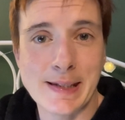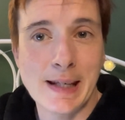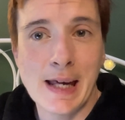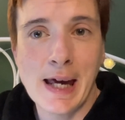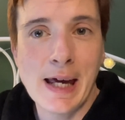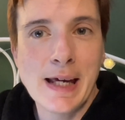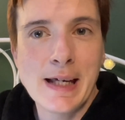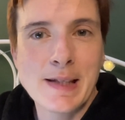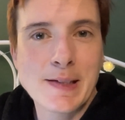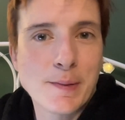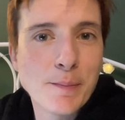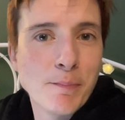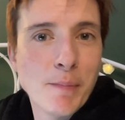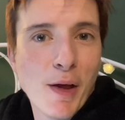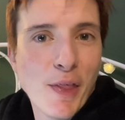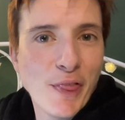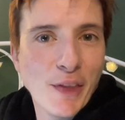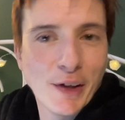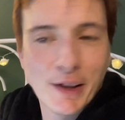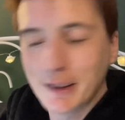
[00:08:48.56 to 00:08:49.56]
He's a
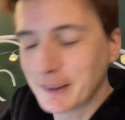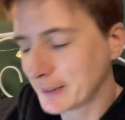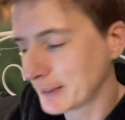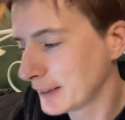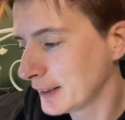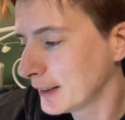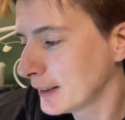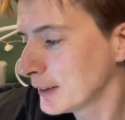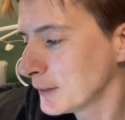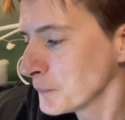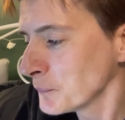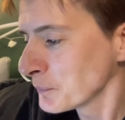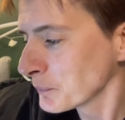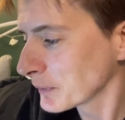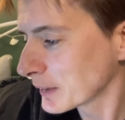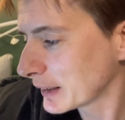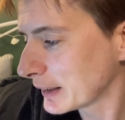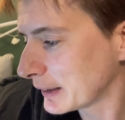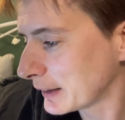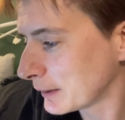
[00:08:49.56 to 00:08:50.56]
mother.
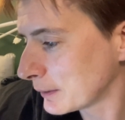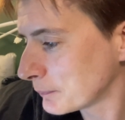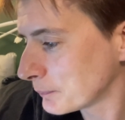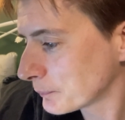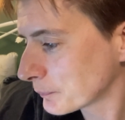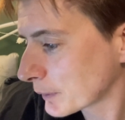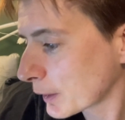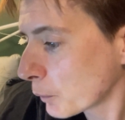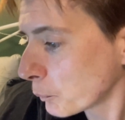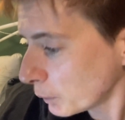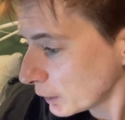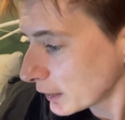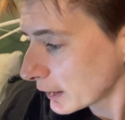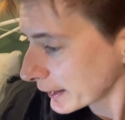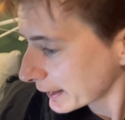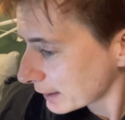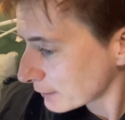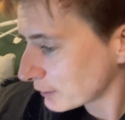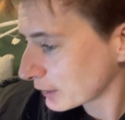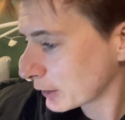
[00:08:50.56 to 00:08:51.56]
Will I
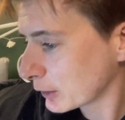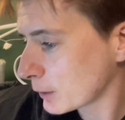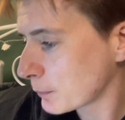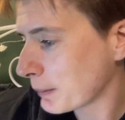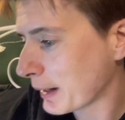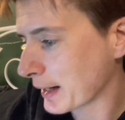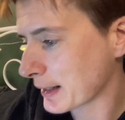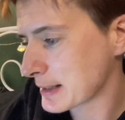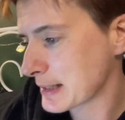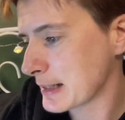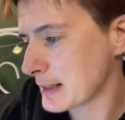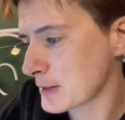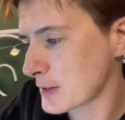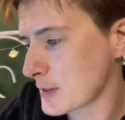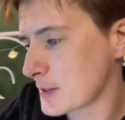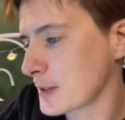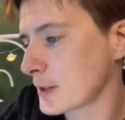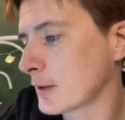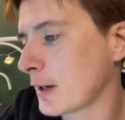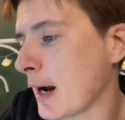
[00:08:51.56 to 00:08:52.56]
ever go back to
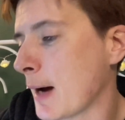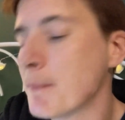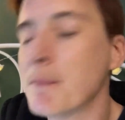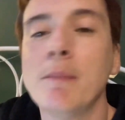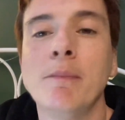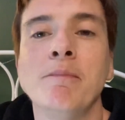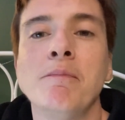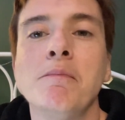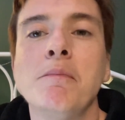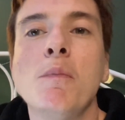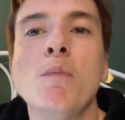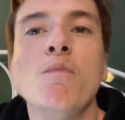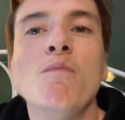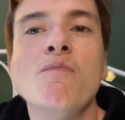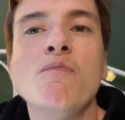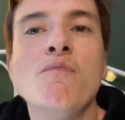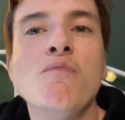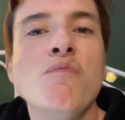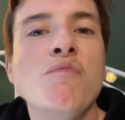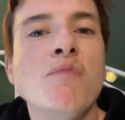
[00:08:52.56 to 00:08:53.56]
Instagram?
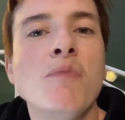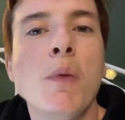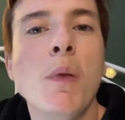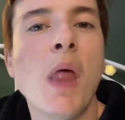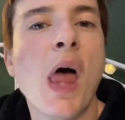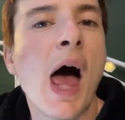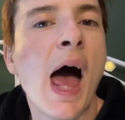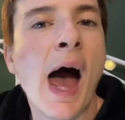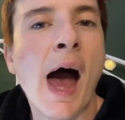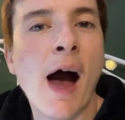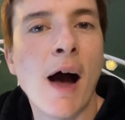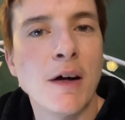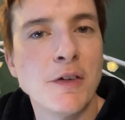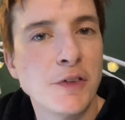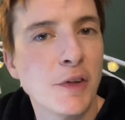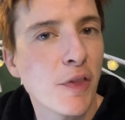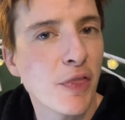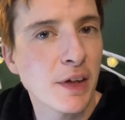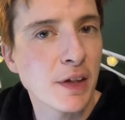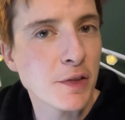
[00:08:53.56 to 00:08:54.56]
Nah, I
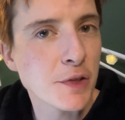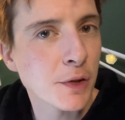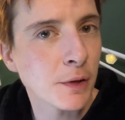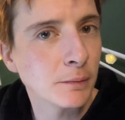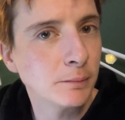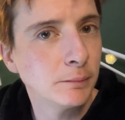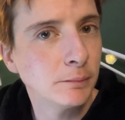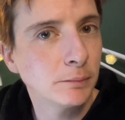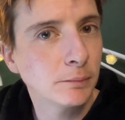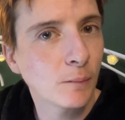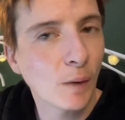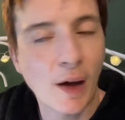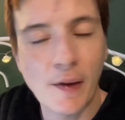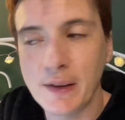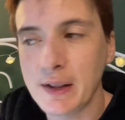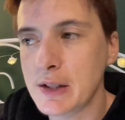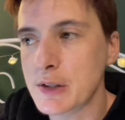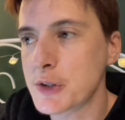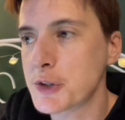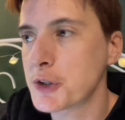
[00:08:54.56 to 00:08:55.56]
don't think so. I
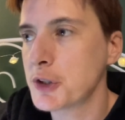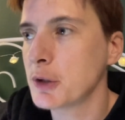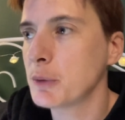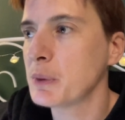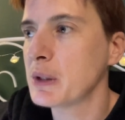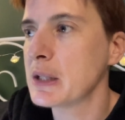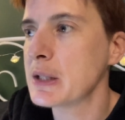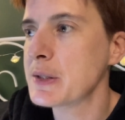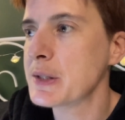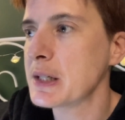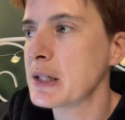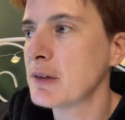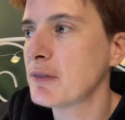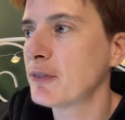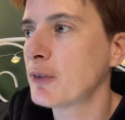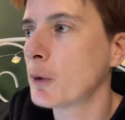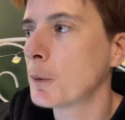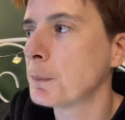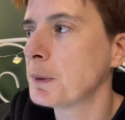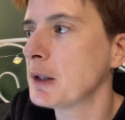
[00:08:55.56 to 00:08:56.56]
think it's too easy
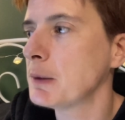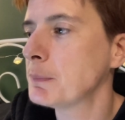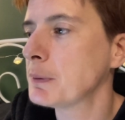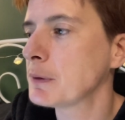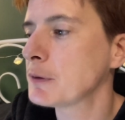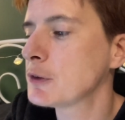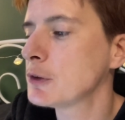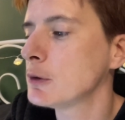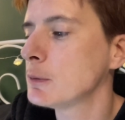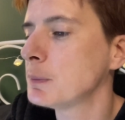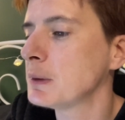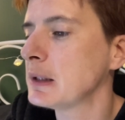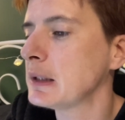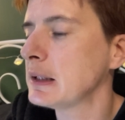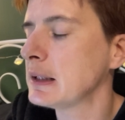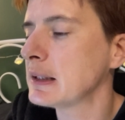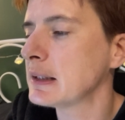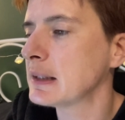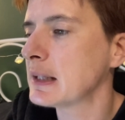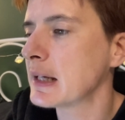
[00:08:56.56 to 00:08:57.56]
for people to
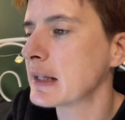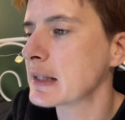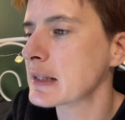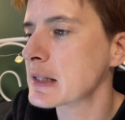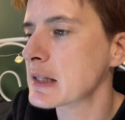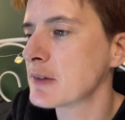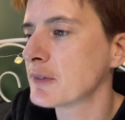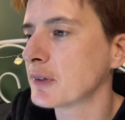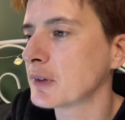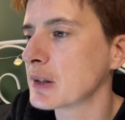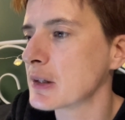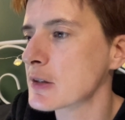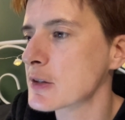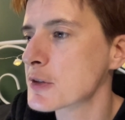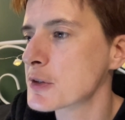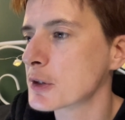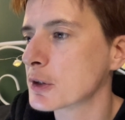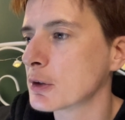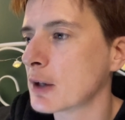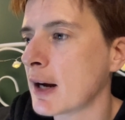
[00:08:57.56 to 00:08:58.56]
be negative on
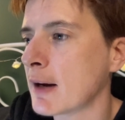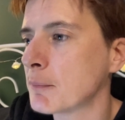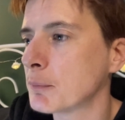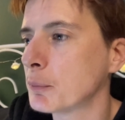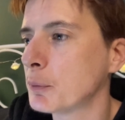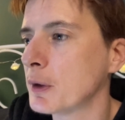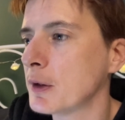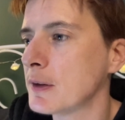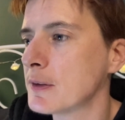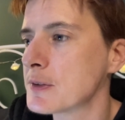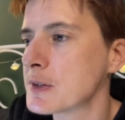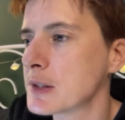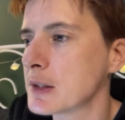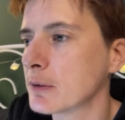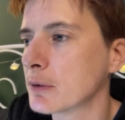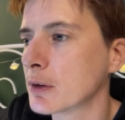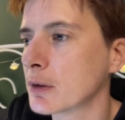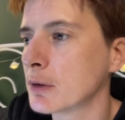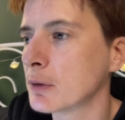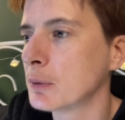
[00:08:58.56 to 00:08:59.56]
Instagram with
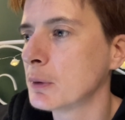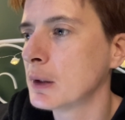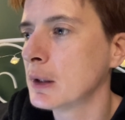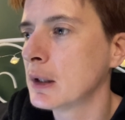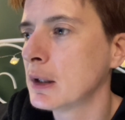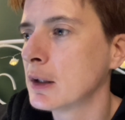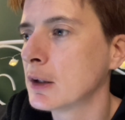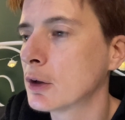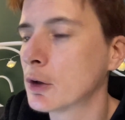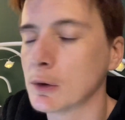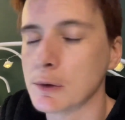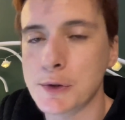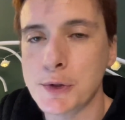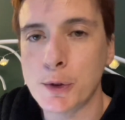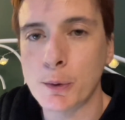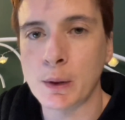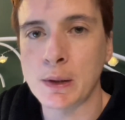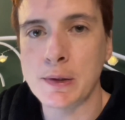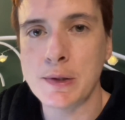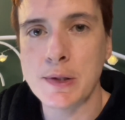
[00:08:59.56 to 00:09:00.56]
0
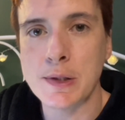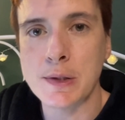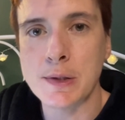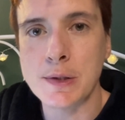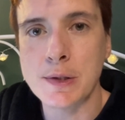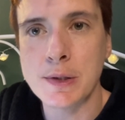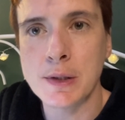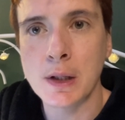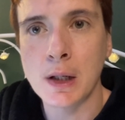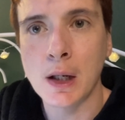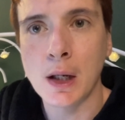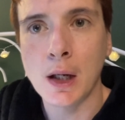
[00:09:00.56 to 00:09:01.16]
consequences.